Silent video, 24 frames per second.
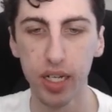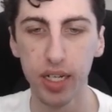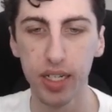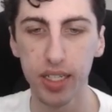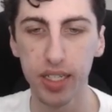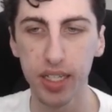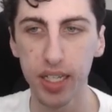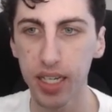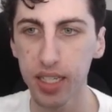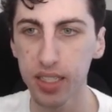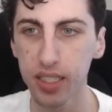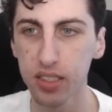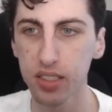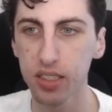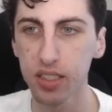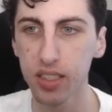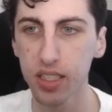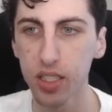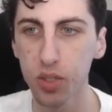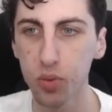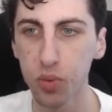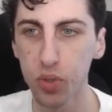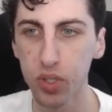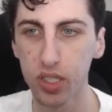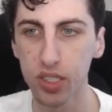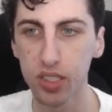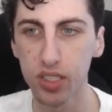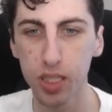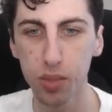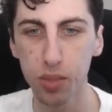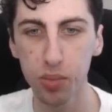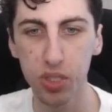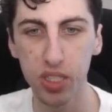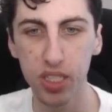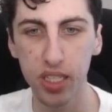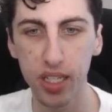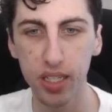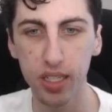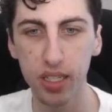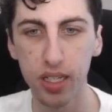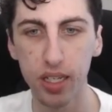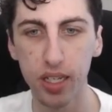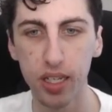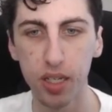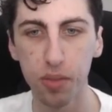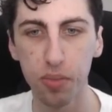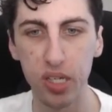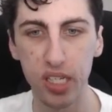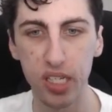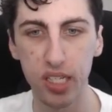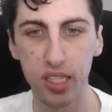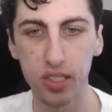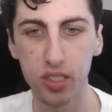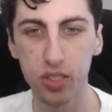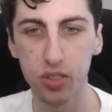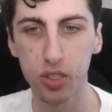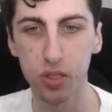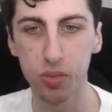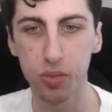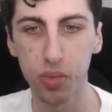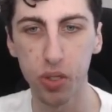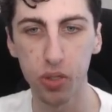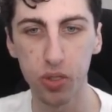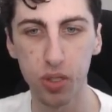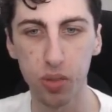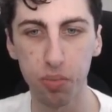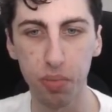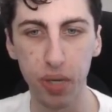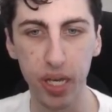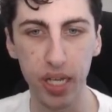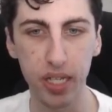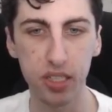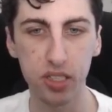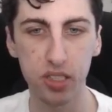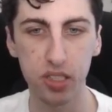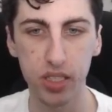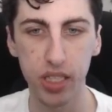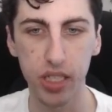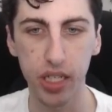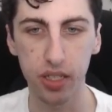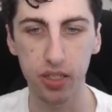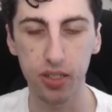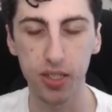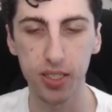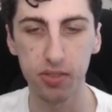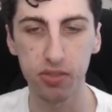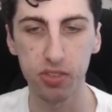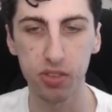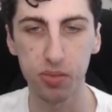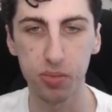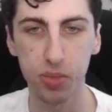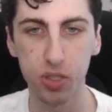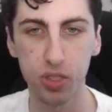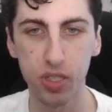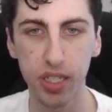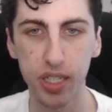He has the keyword Intimidate, making it so your opponent banishes that card from their